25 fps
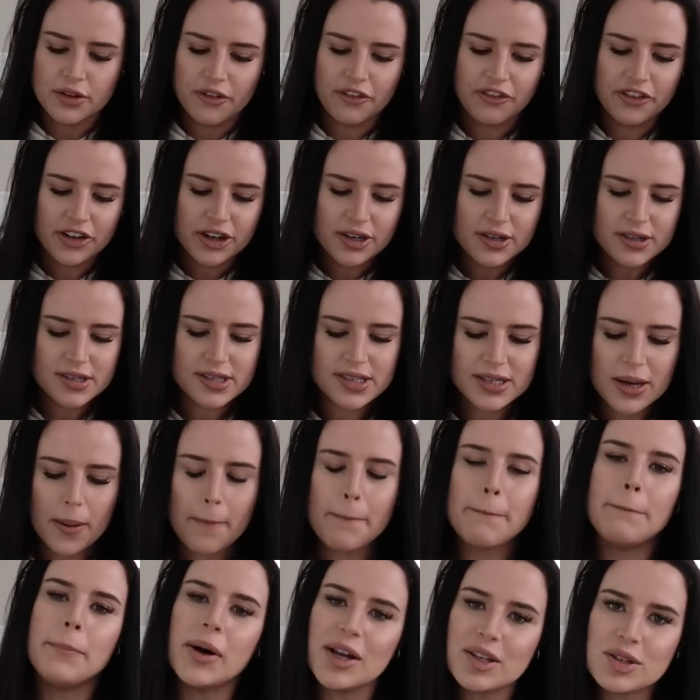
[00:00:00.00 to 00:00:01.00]
the first
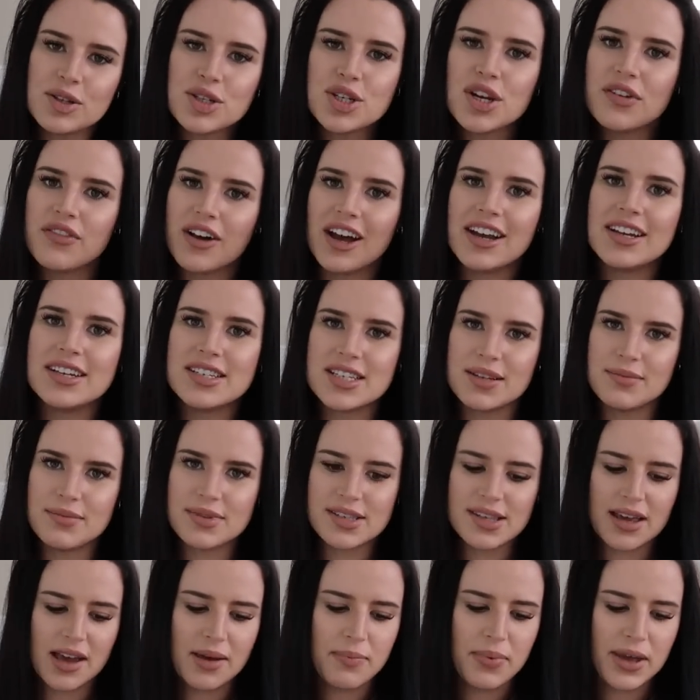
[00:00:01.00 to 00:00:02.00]
bunch of
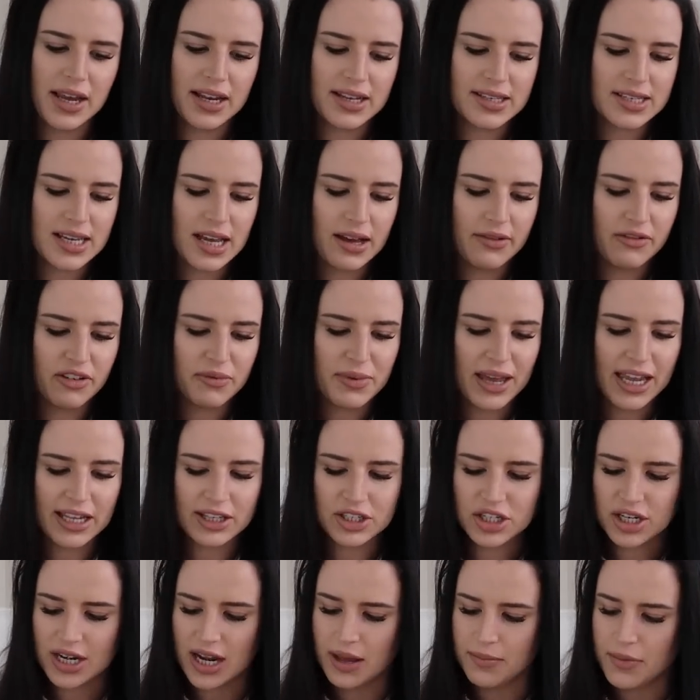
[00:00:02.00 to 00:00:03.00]
items that I picked up from
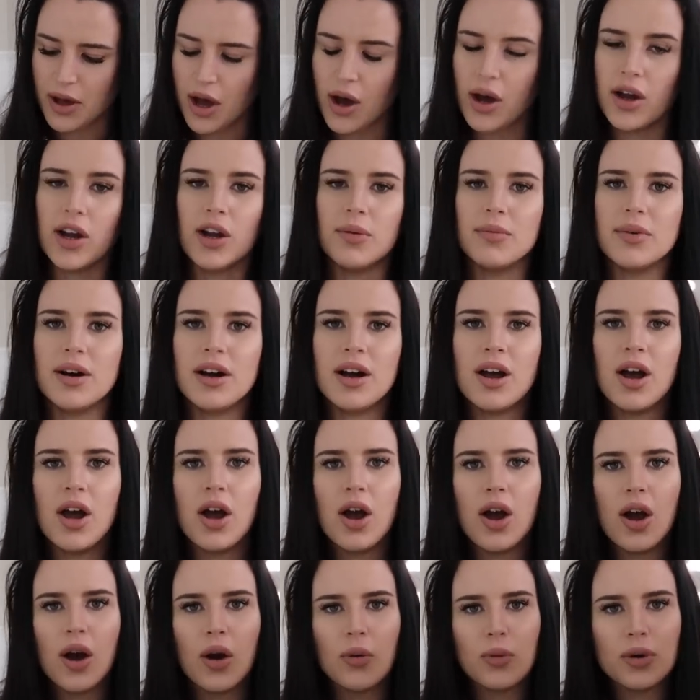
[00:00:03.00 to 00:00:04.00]
H&M Home
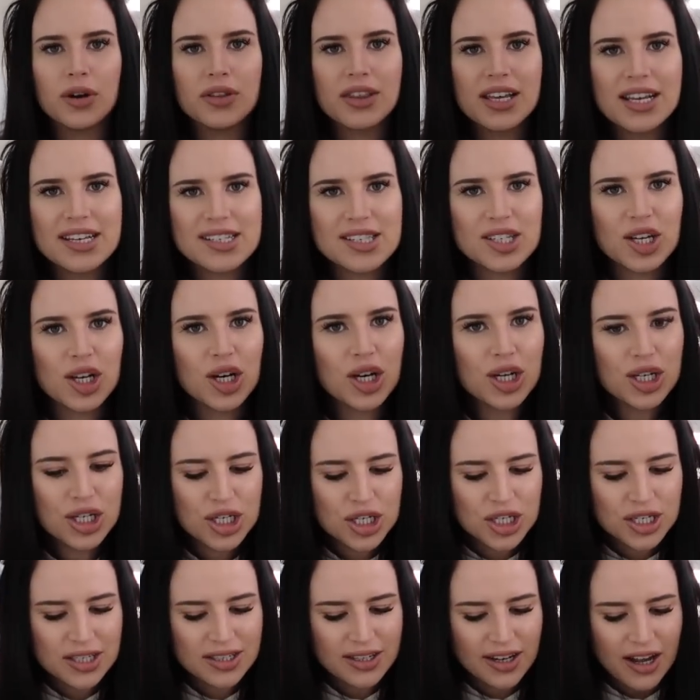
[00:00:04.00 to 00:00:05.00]
were these
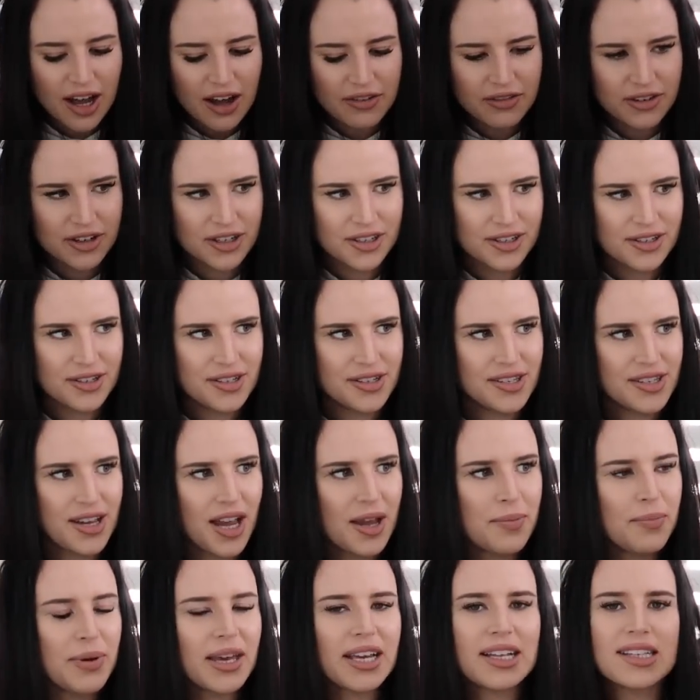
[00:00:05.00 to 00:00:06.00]
cushion covers.
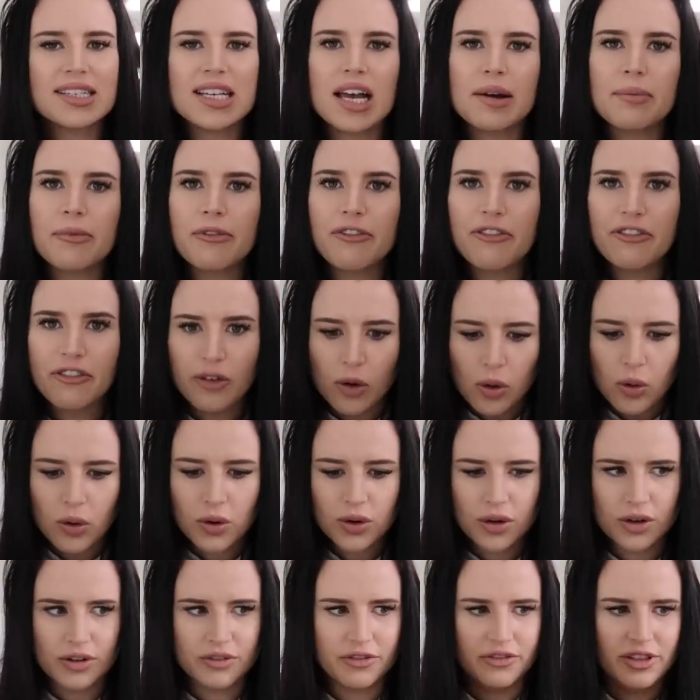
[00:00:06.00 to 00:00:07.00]
I picked up
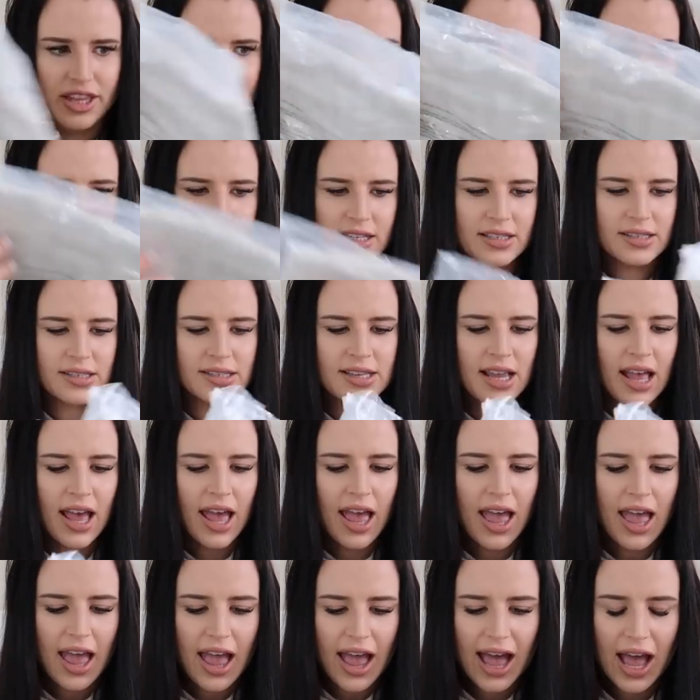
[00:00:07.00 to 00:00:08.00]
4 of these.
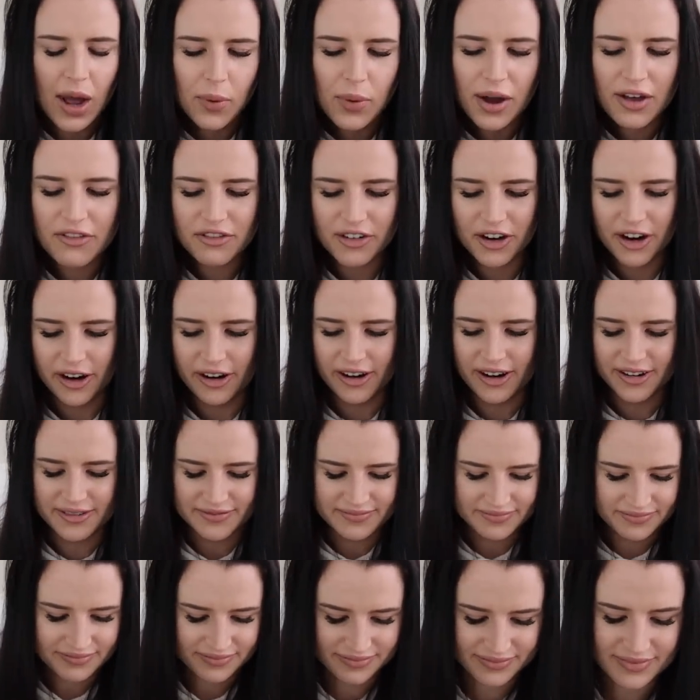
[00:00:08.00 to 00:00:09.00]
However,
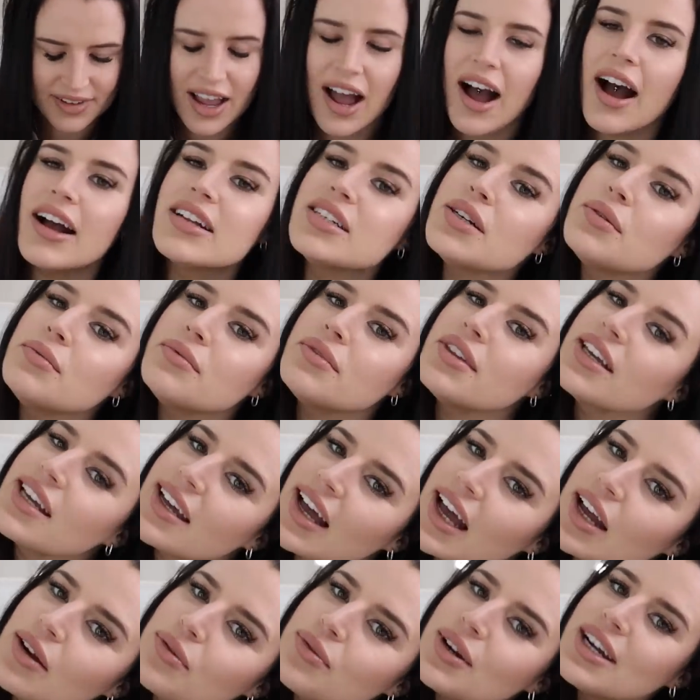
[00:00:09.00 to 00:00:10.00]
I don't
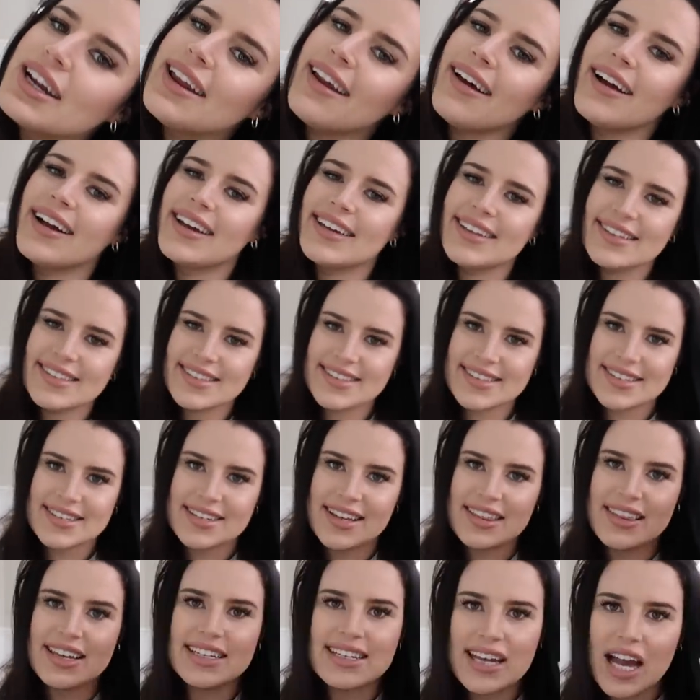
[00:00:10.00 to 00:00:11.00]
think I
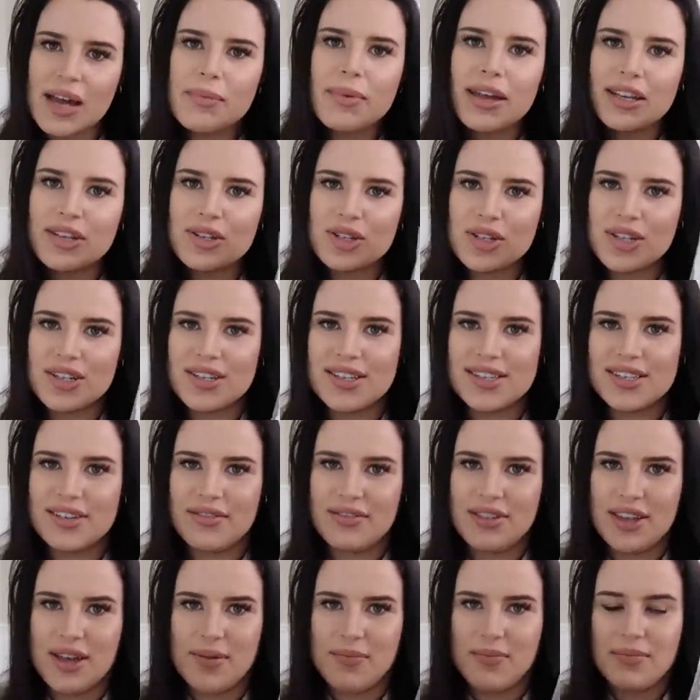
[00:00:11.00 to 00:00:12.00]
realised the dimensions
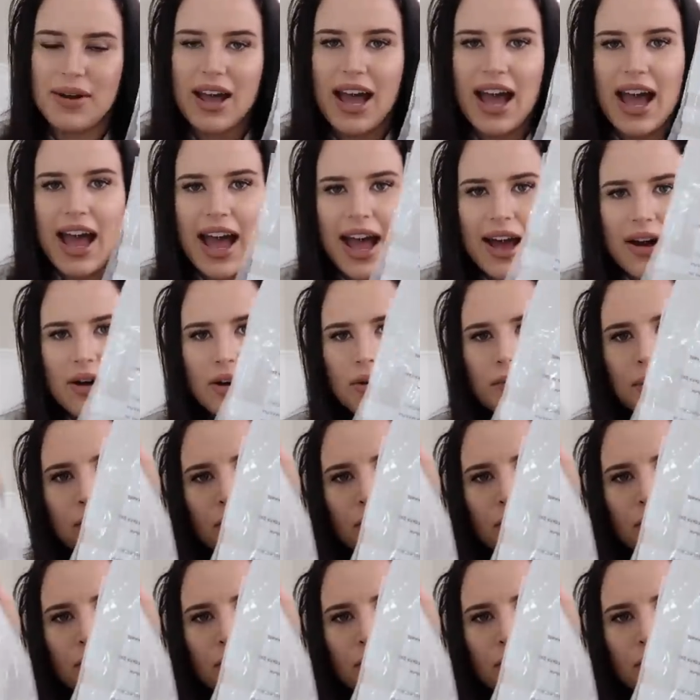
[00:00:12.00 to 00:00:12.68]
of them, but how